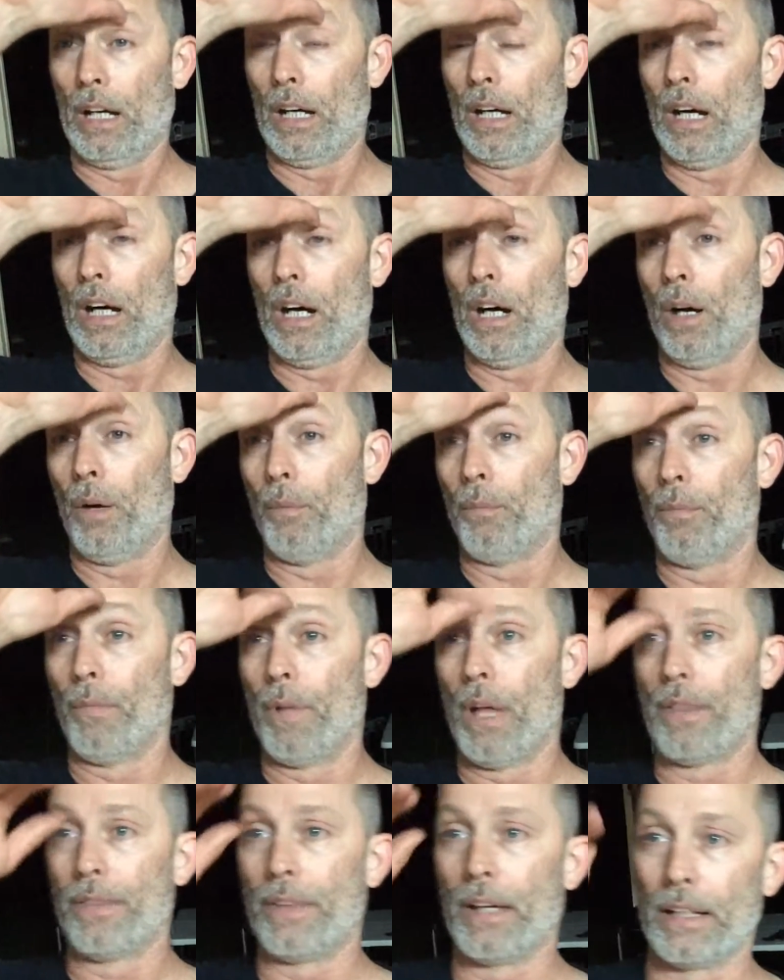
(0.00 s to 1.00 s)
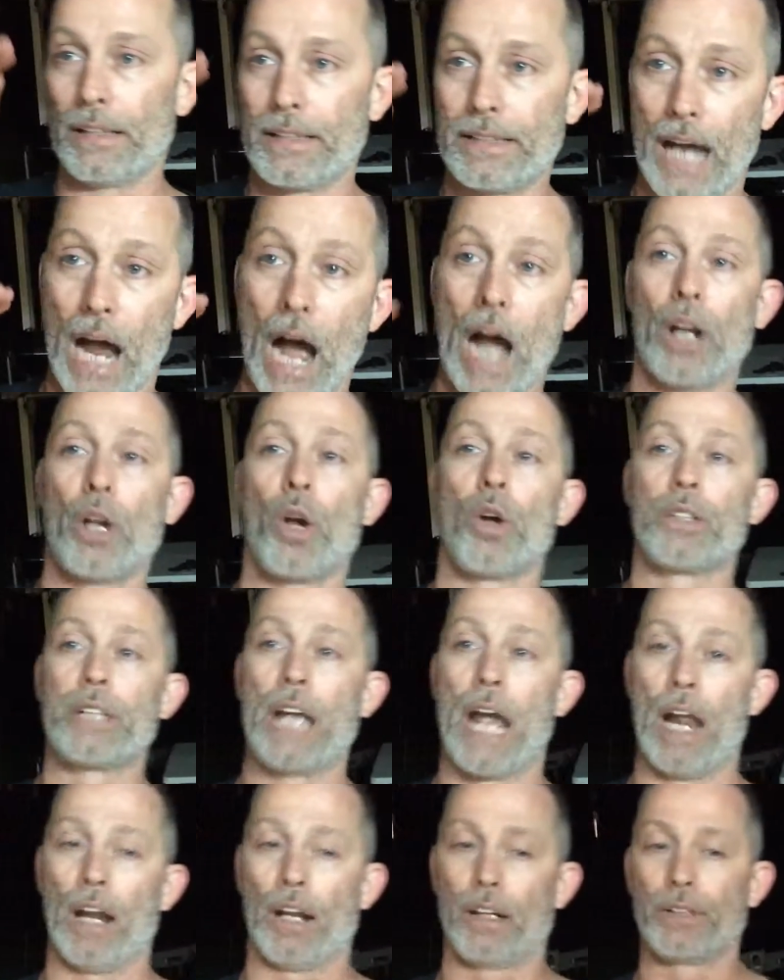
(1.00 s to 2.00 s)
The Taco
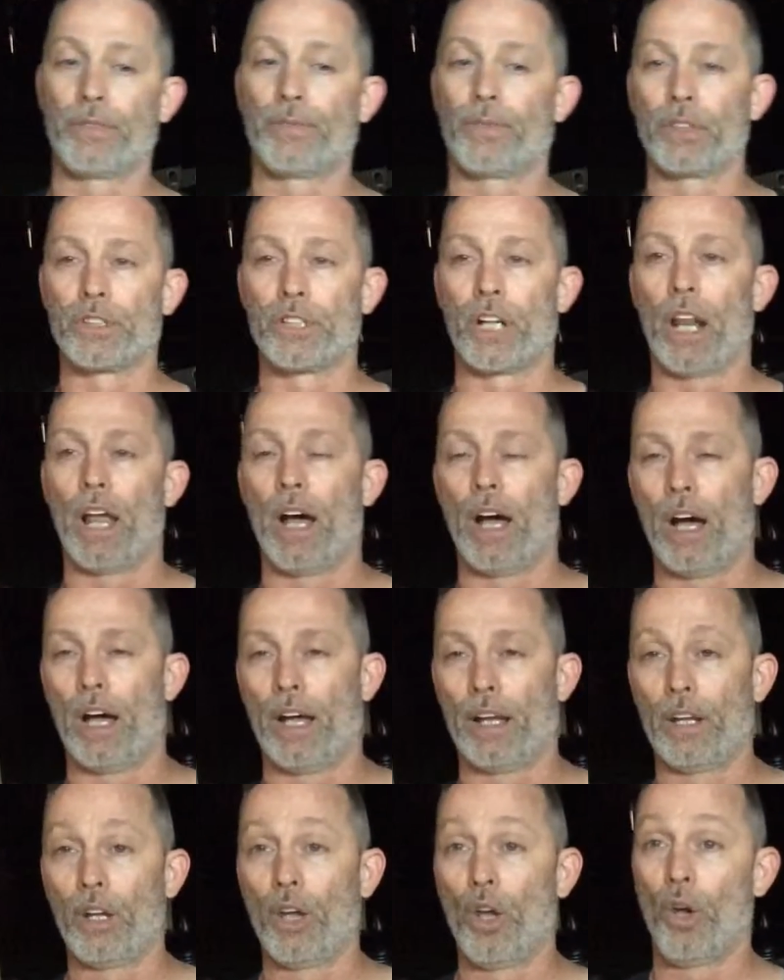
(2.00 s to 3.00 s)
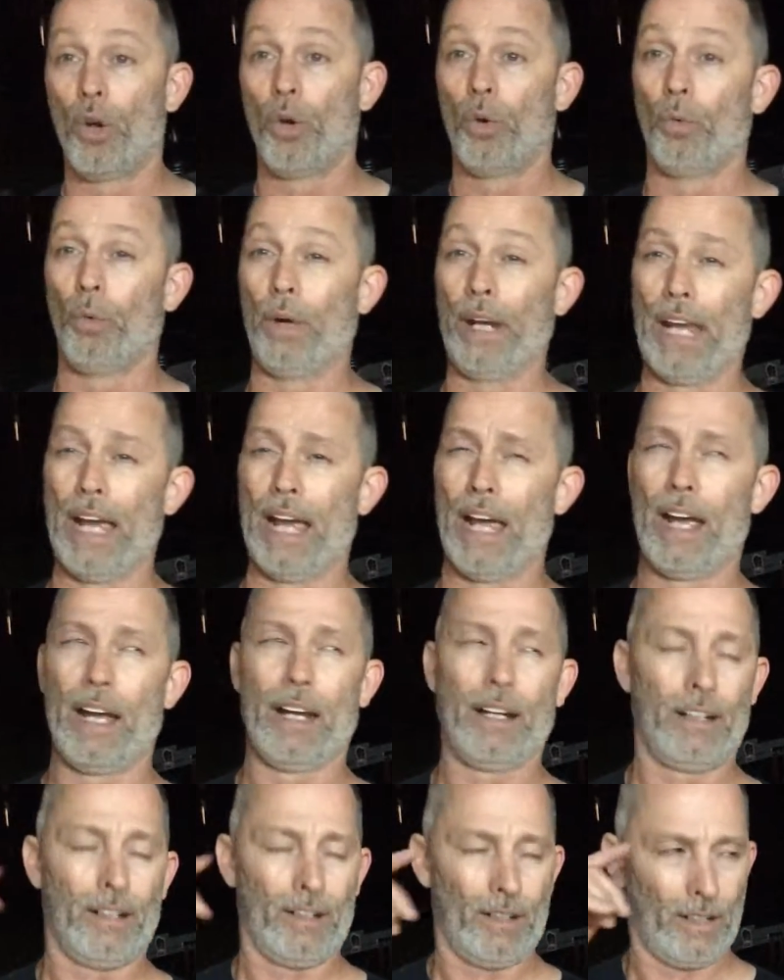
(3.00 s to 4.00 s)
Challenge for July, we
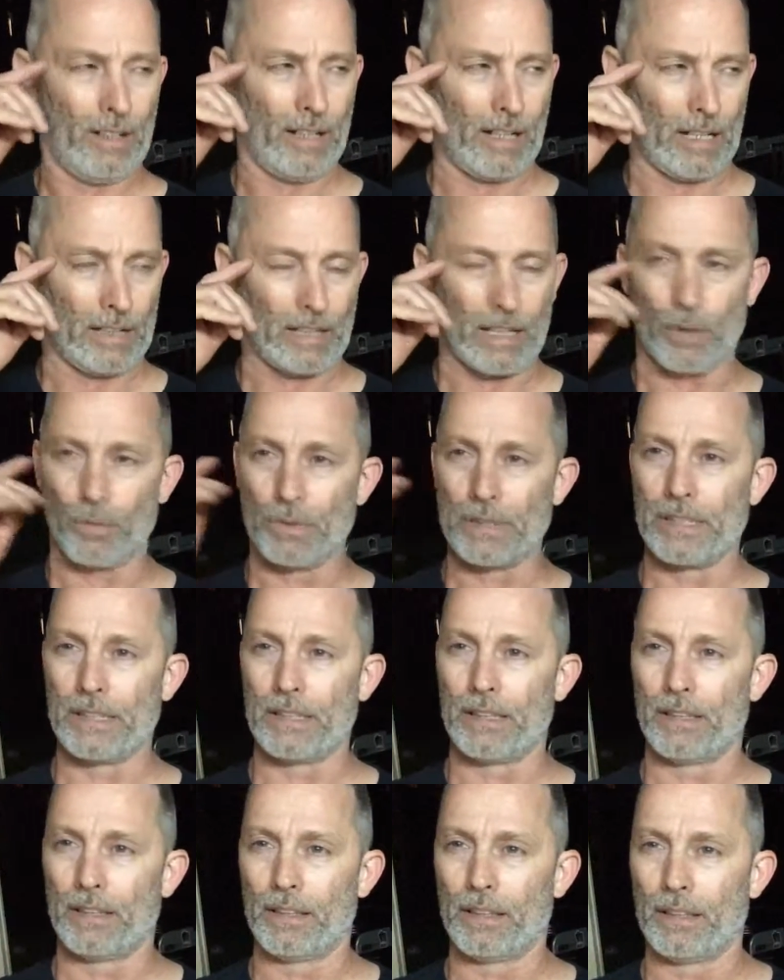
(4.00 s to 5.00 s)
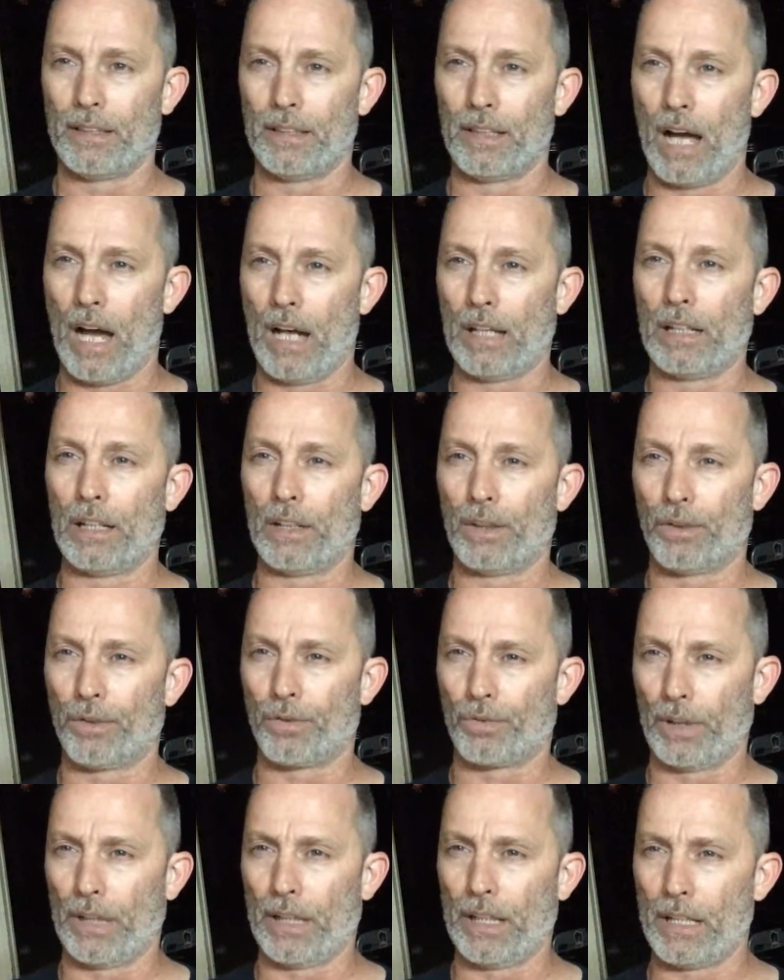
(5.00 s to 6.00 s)
had, I think it was
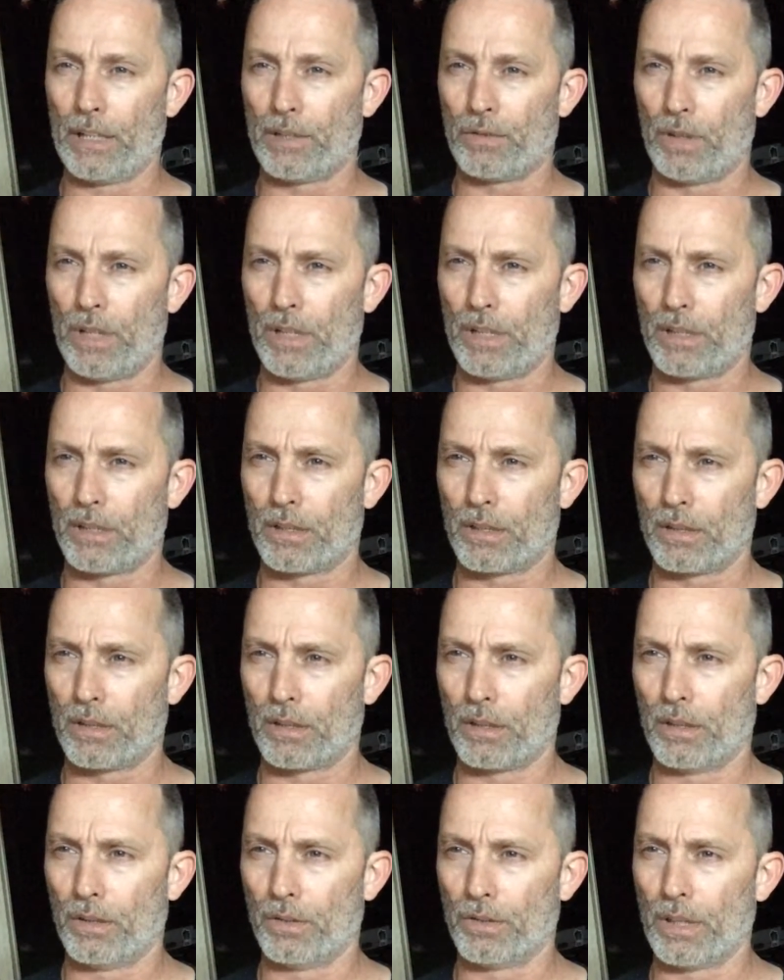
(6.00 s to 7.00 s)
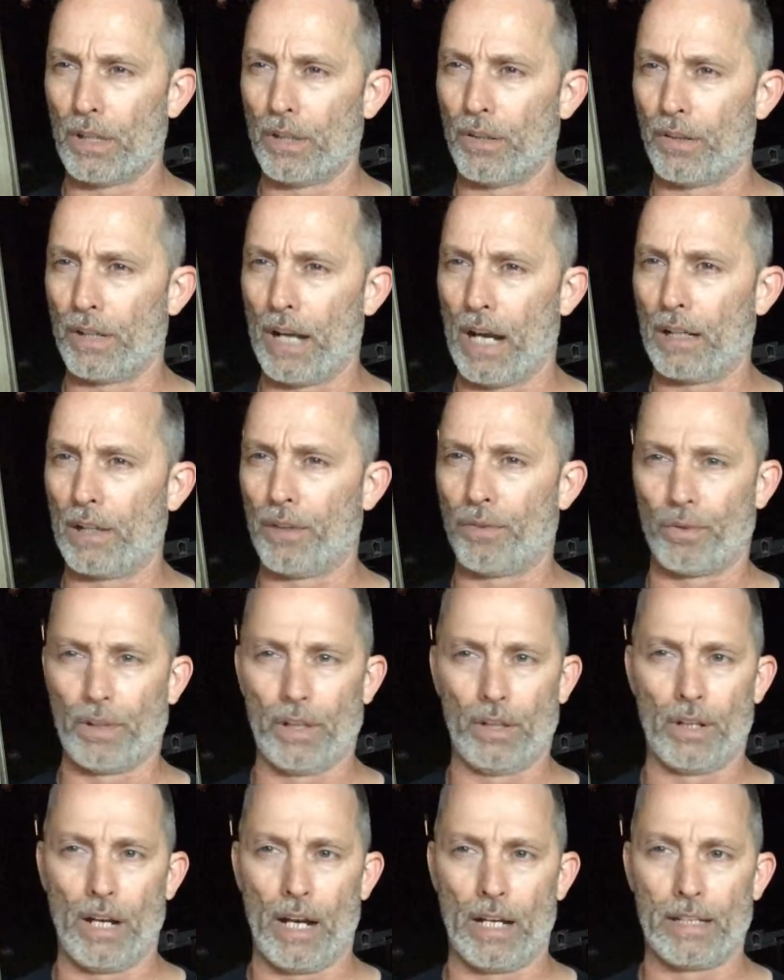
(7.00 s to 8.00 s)
93 entries. It was either 93
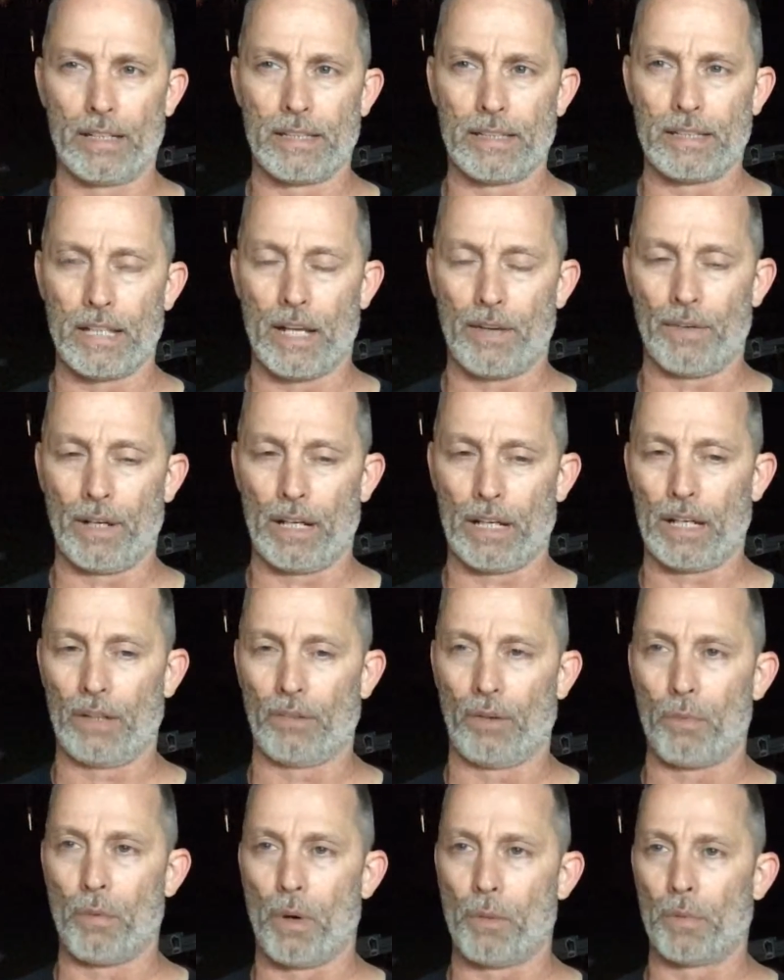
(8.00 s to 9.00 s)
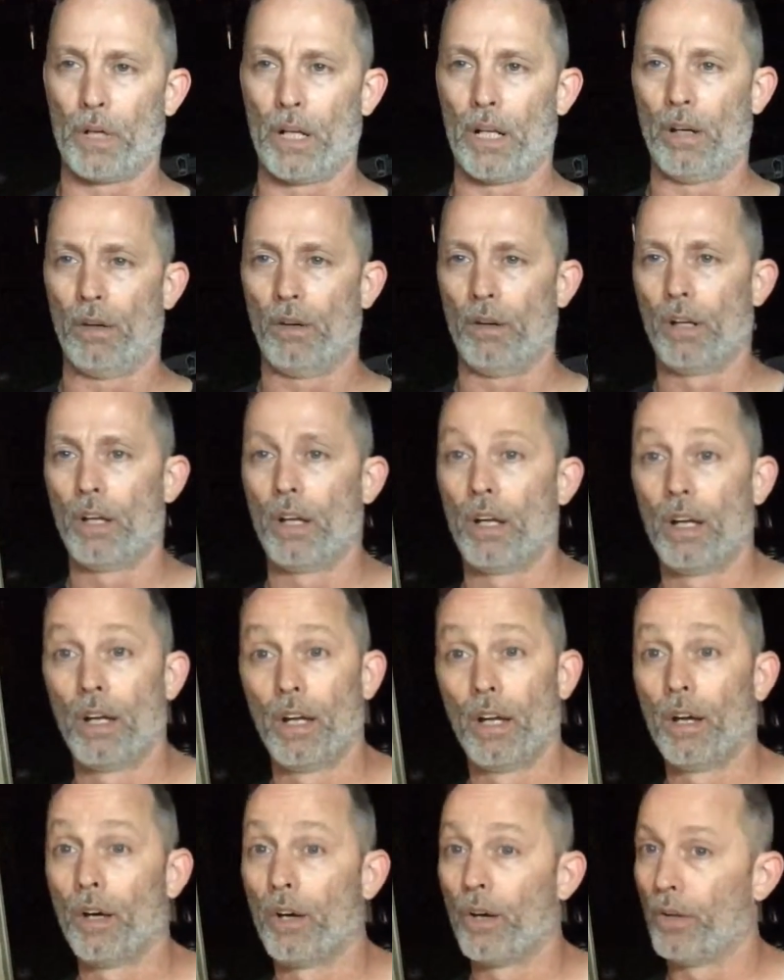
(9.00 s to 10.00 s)
or 97. I can't remember now.
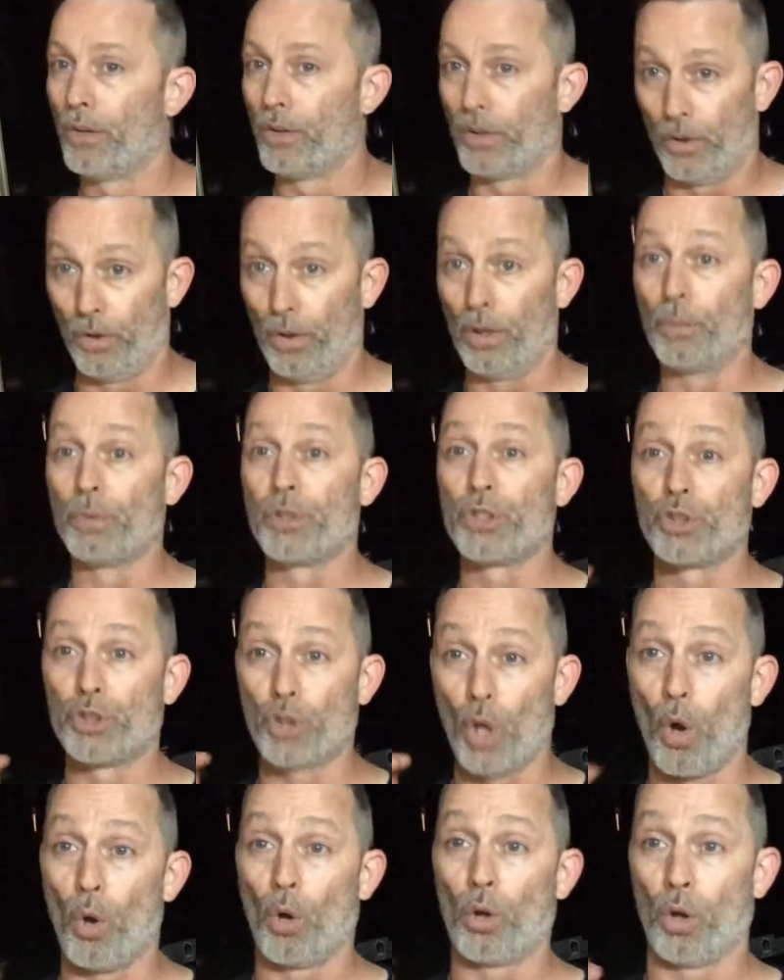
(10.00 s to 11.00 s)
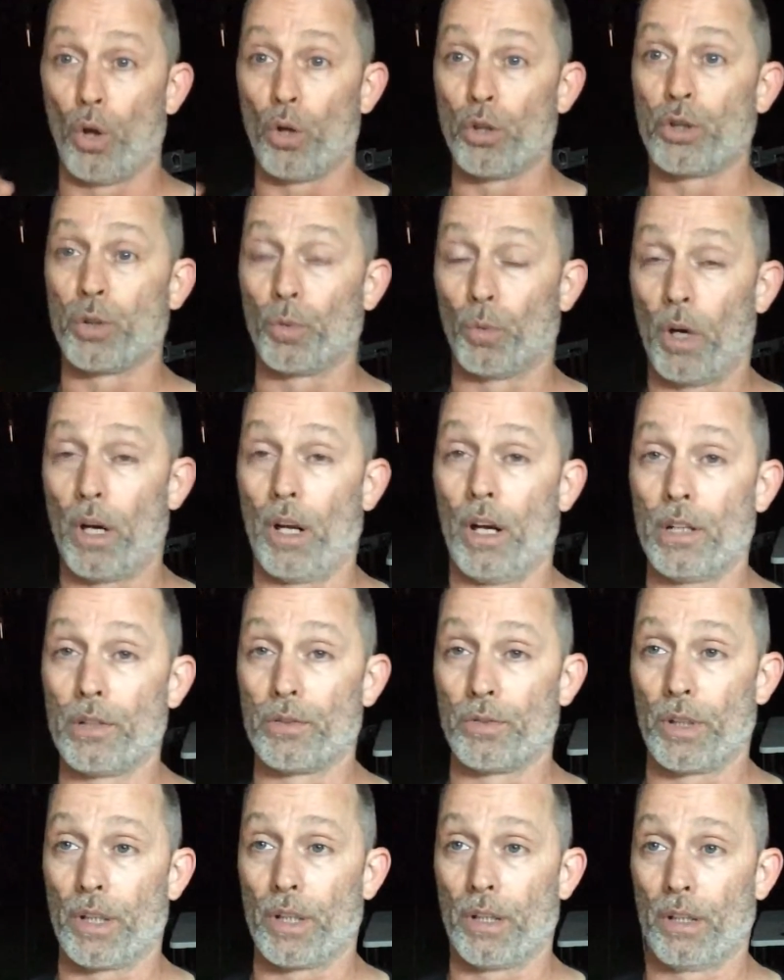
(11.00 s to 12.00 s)
Dude, it was so close to
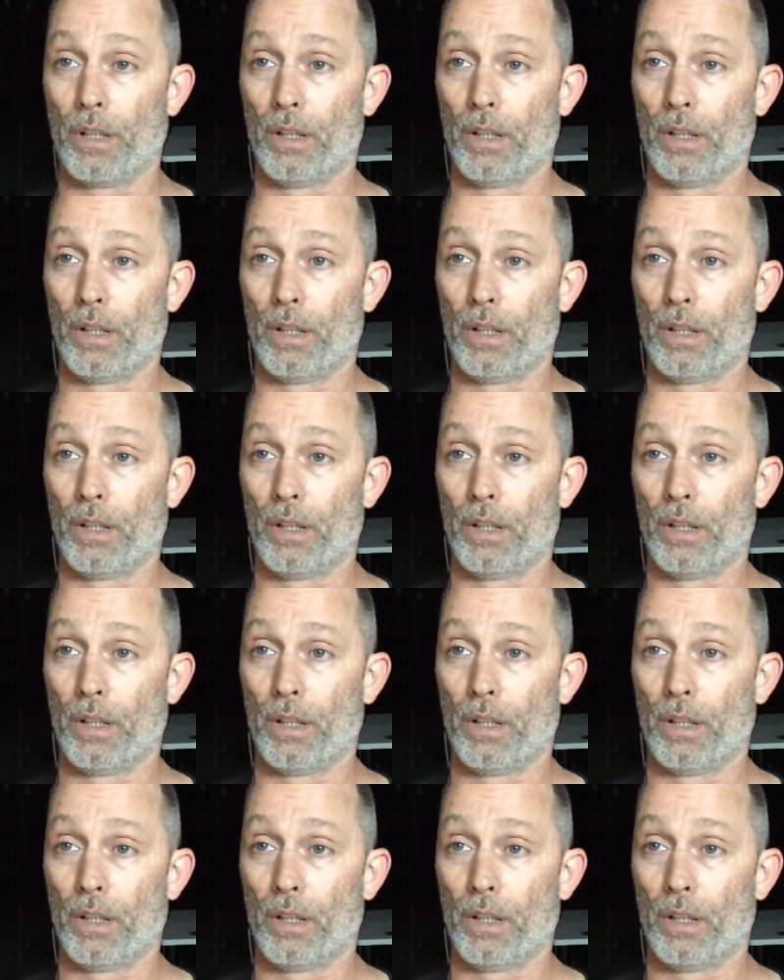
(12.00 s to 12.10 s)
100.